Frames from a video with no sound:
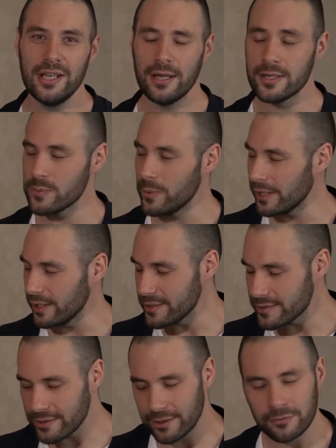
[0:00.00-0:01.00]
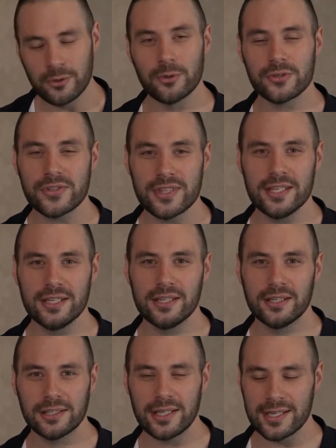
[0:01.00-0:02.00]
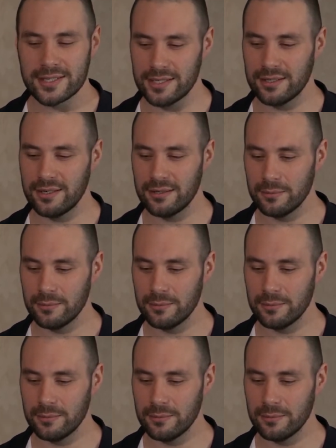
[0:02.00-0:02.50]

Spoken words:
as well as, of course, the classic